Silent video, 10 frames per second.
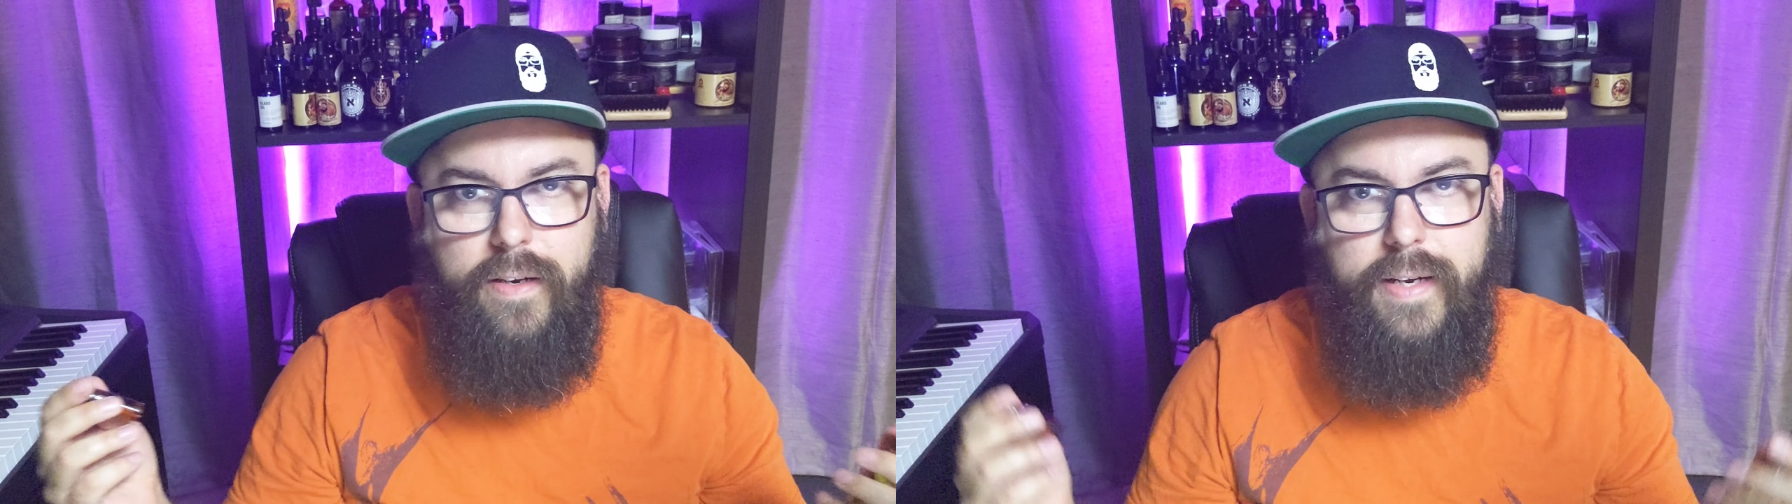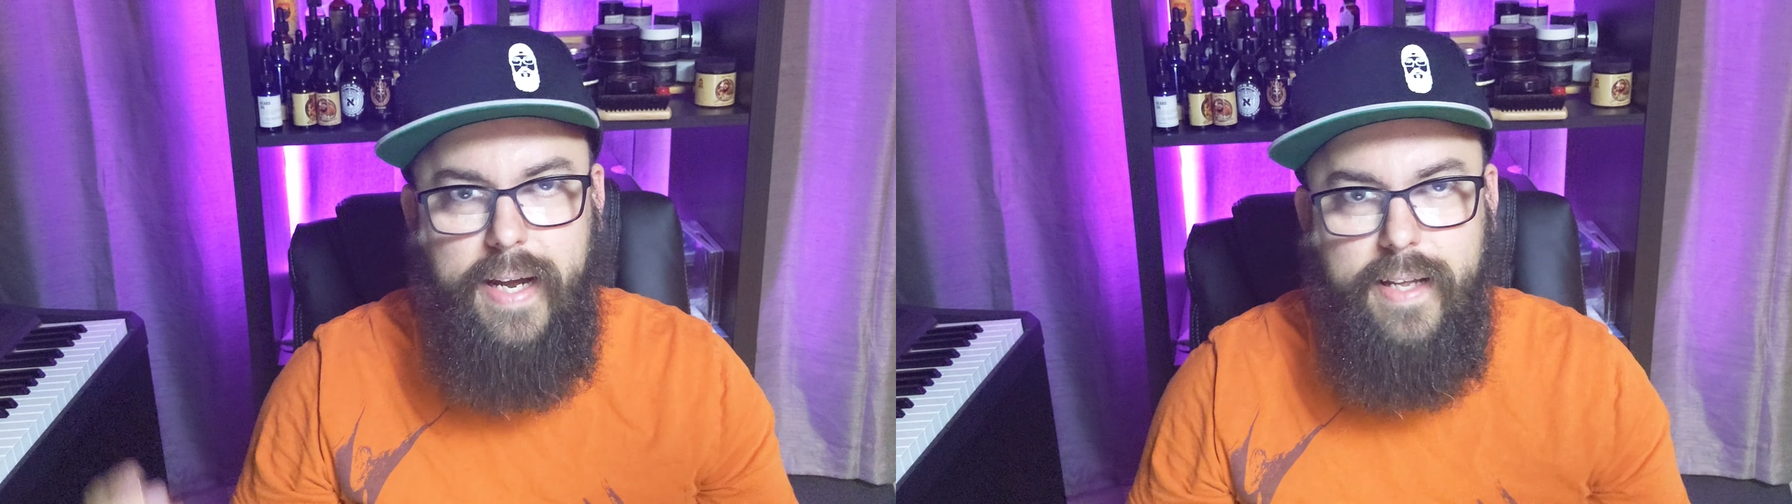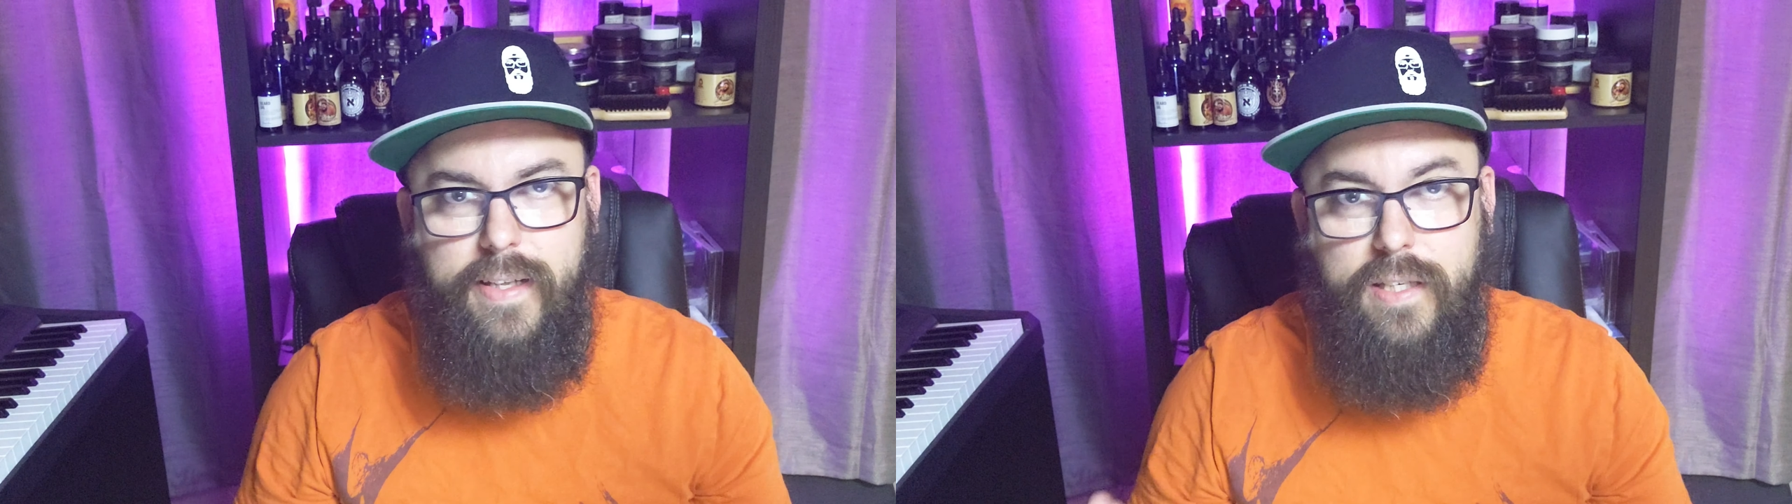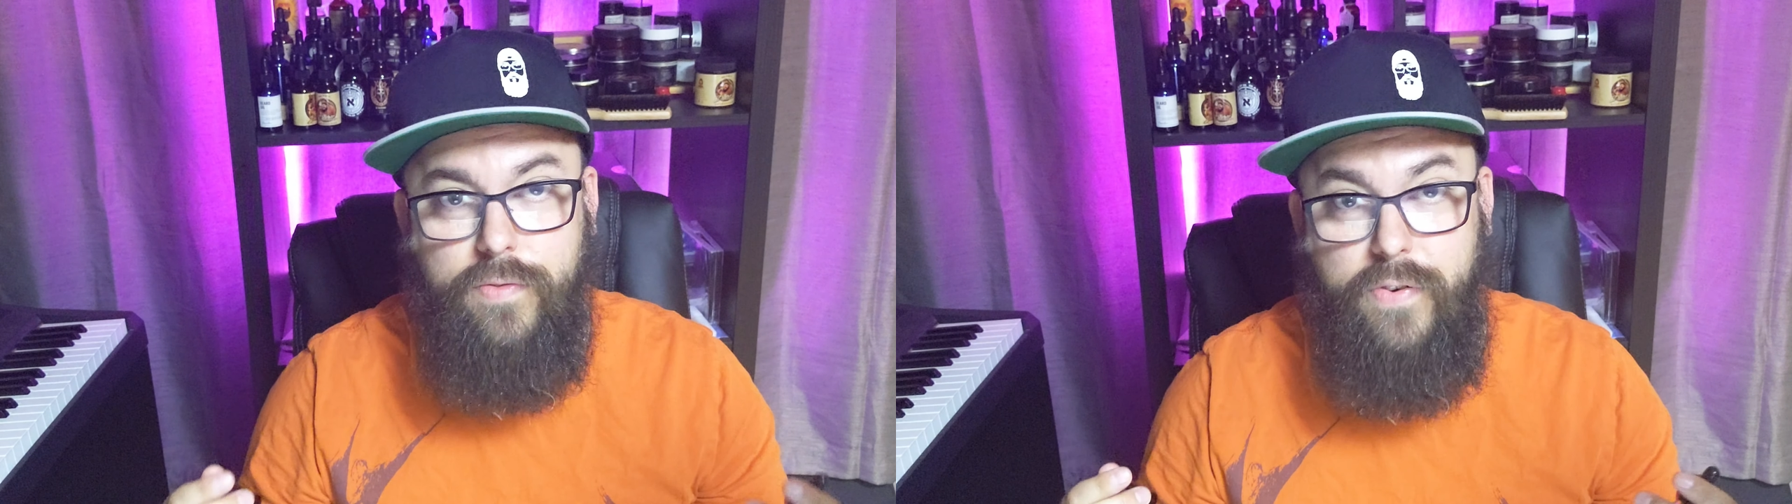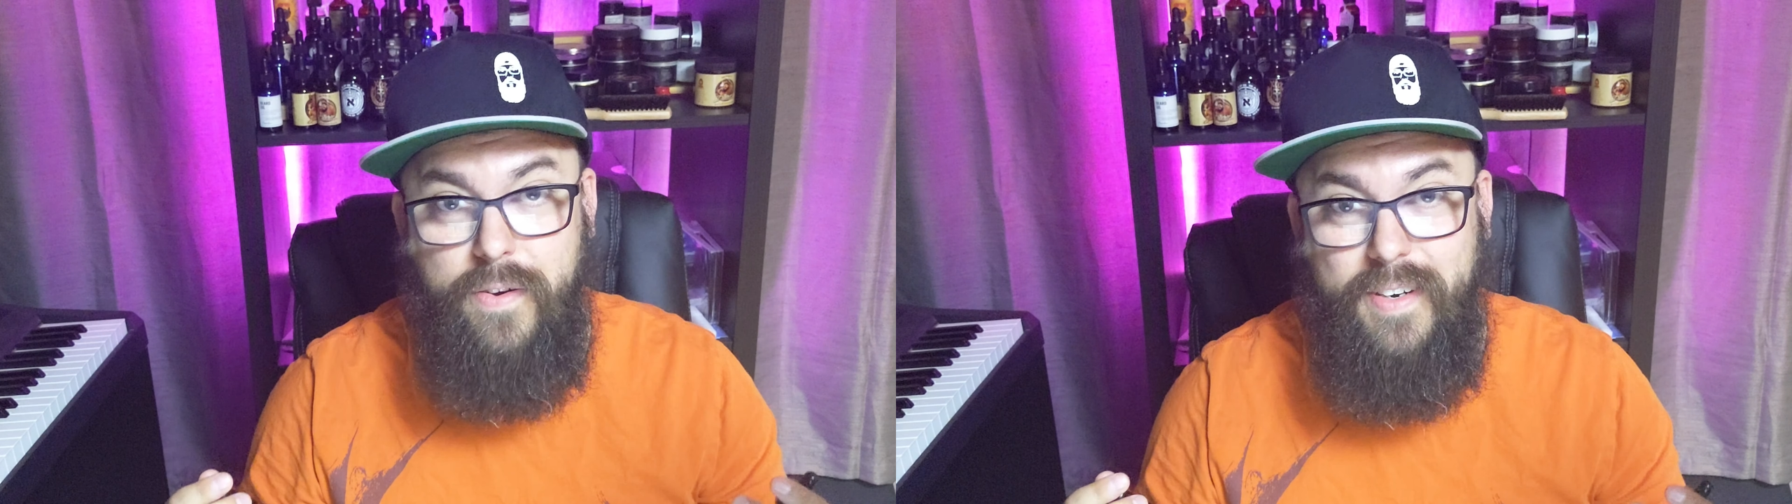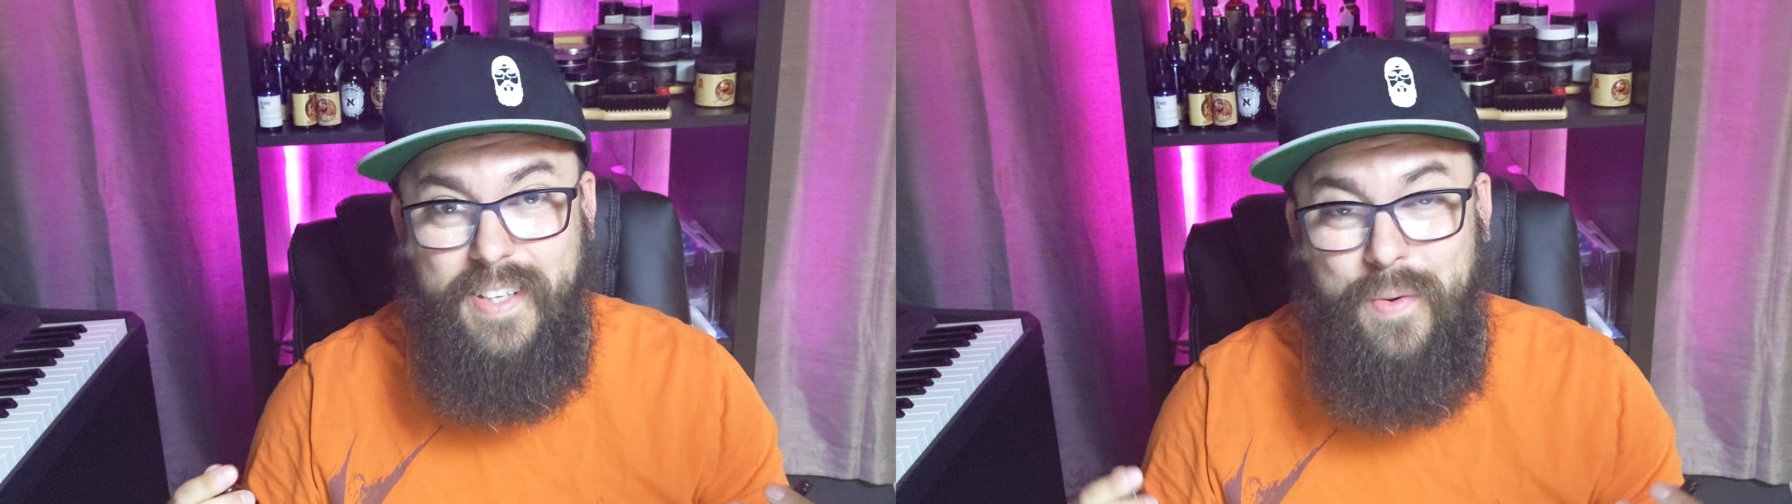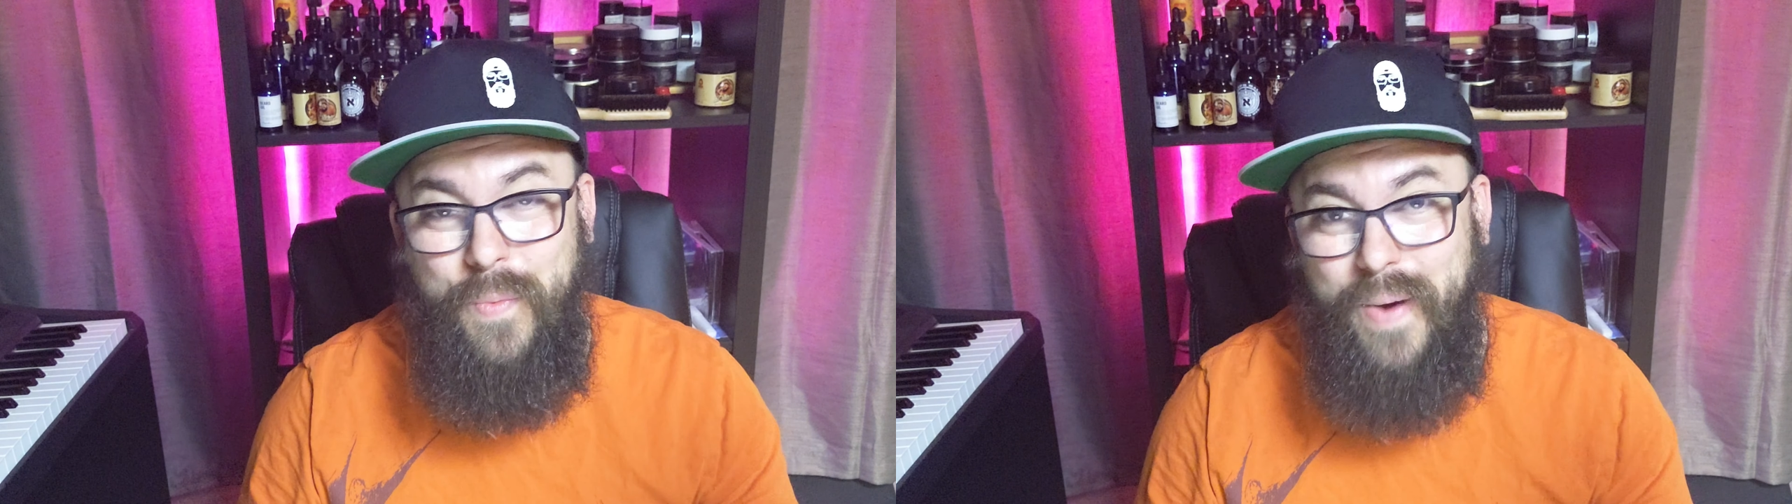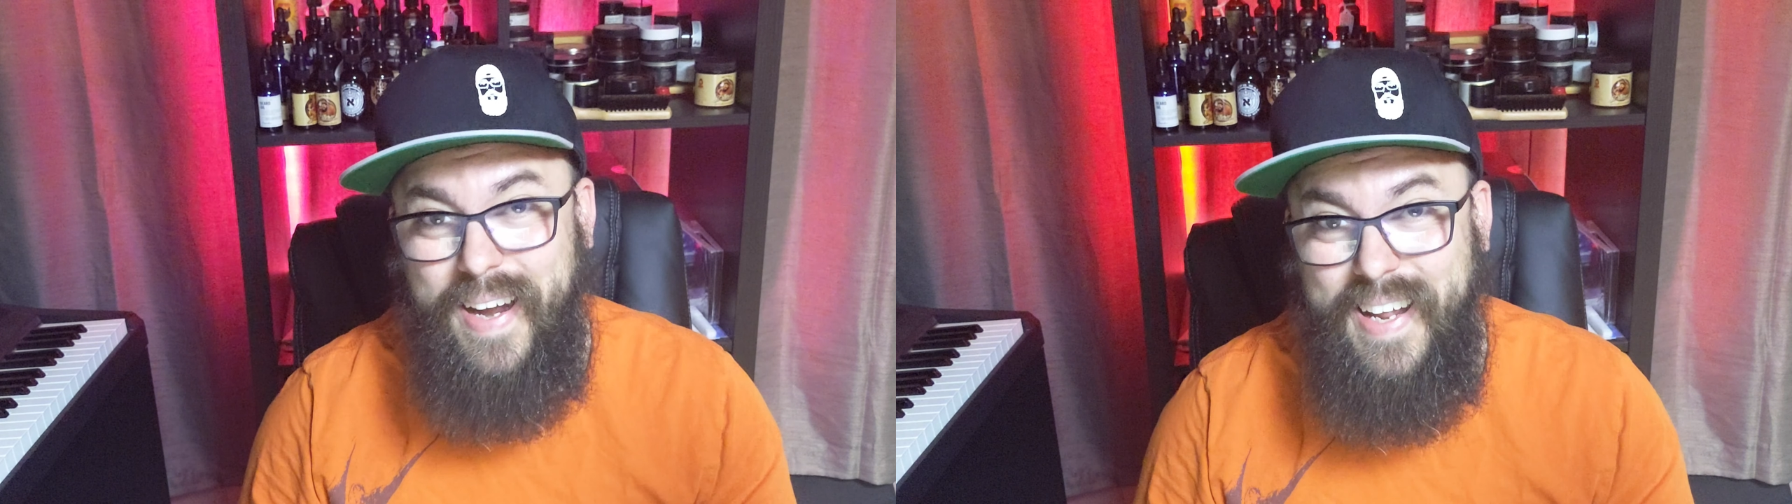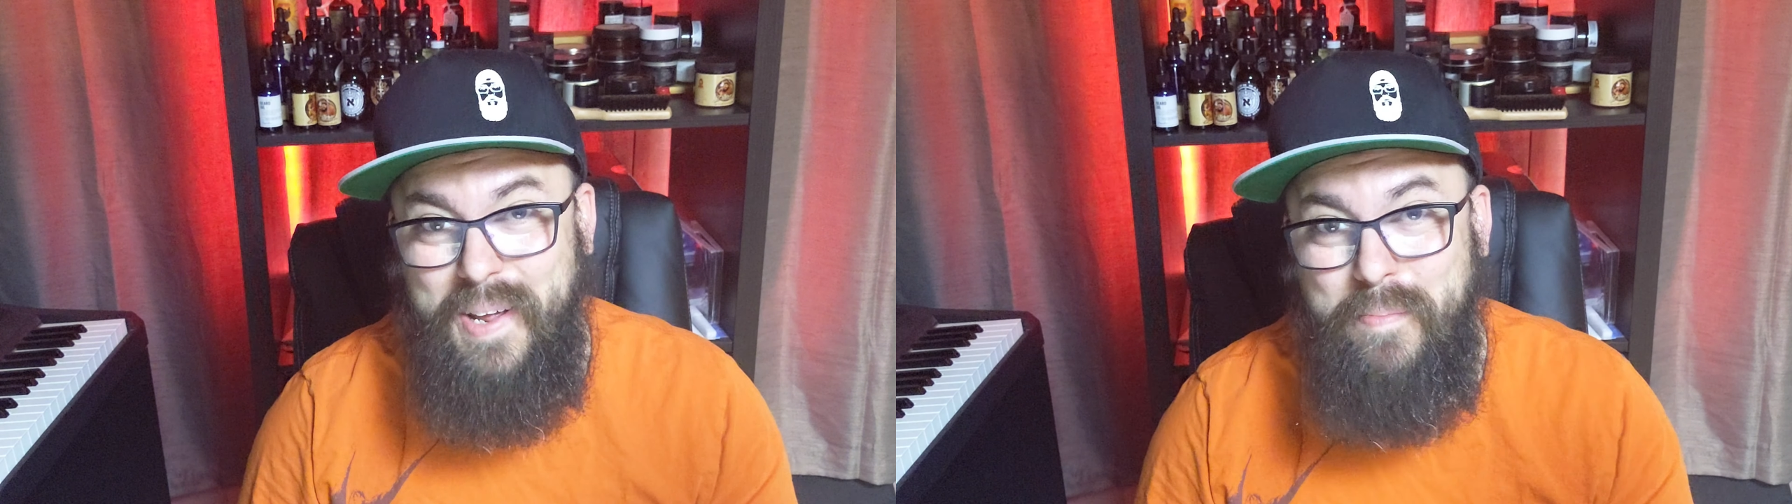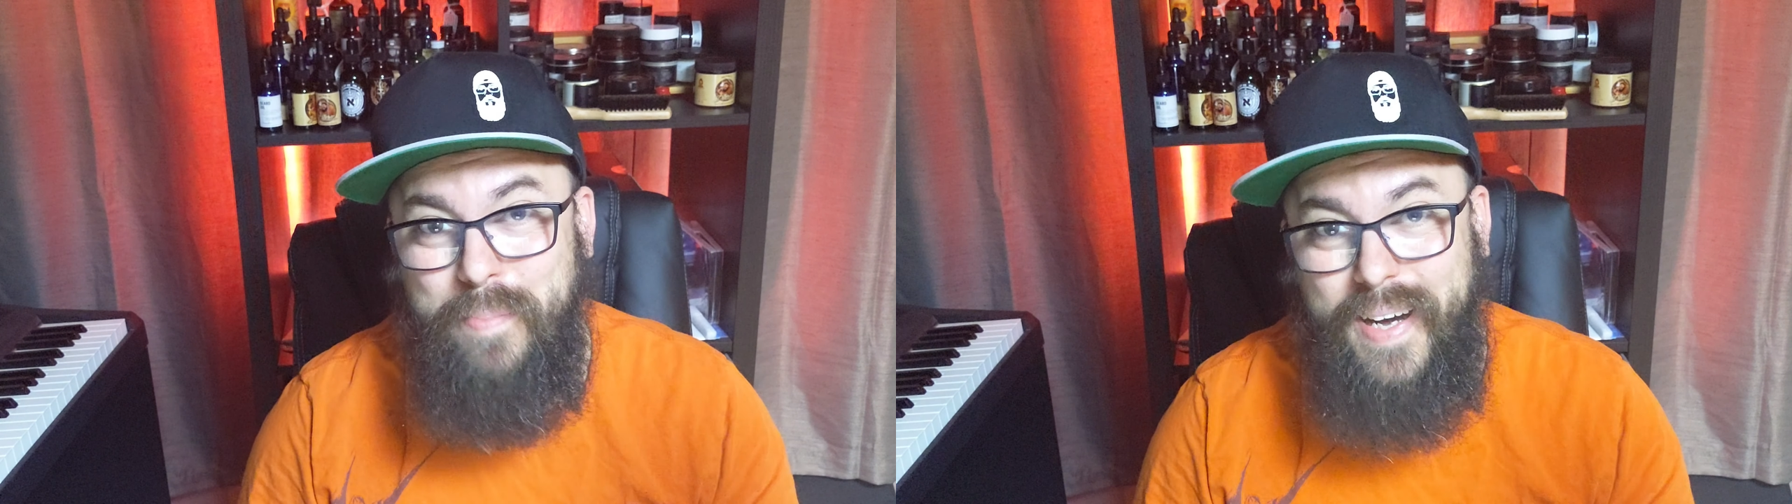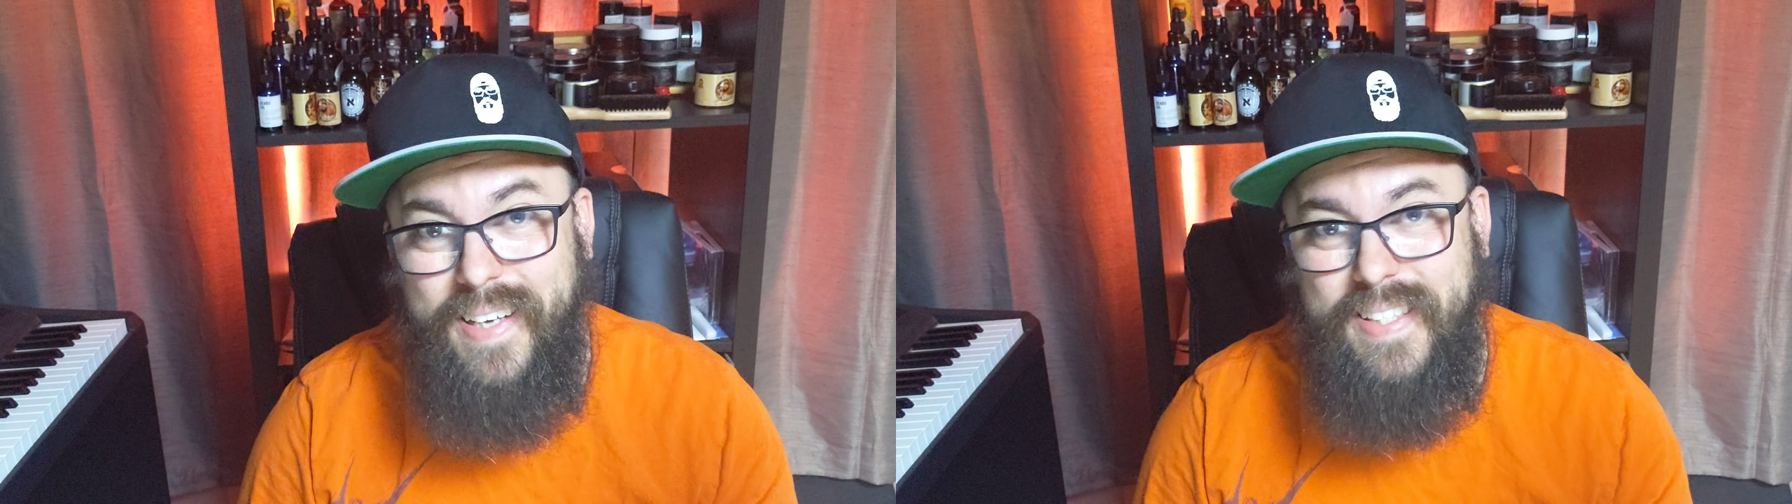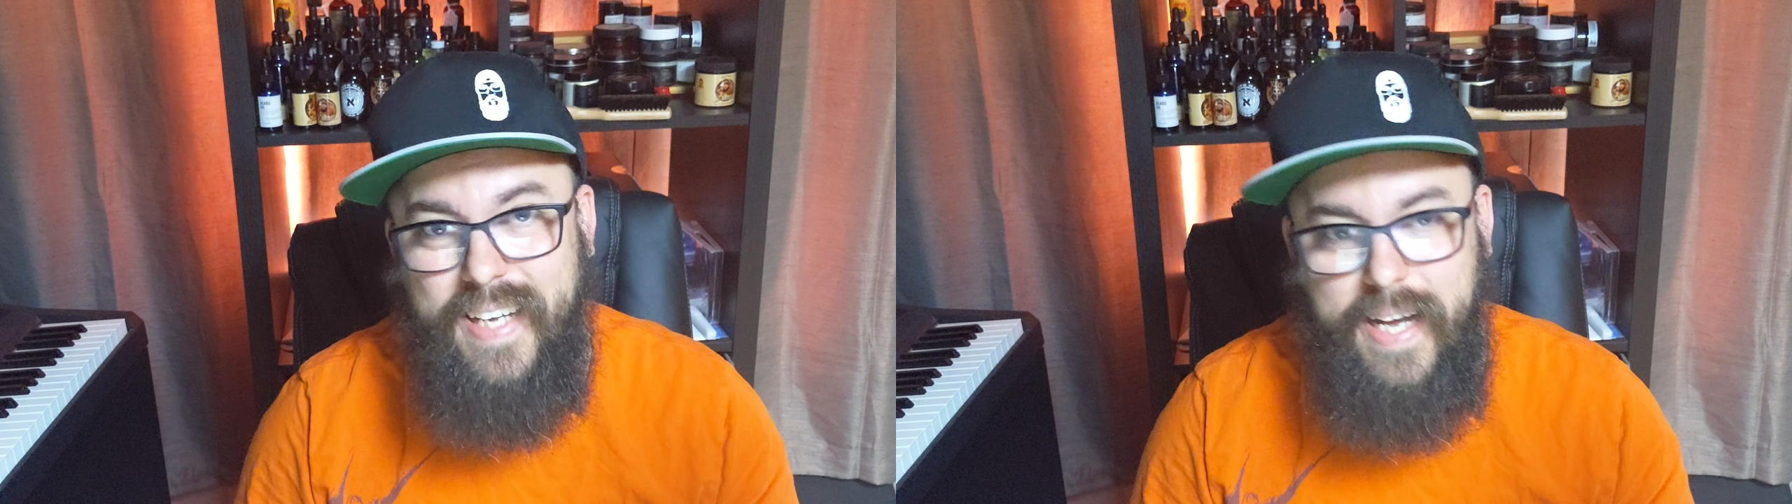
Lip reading: you're getting this for 20 bucks,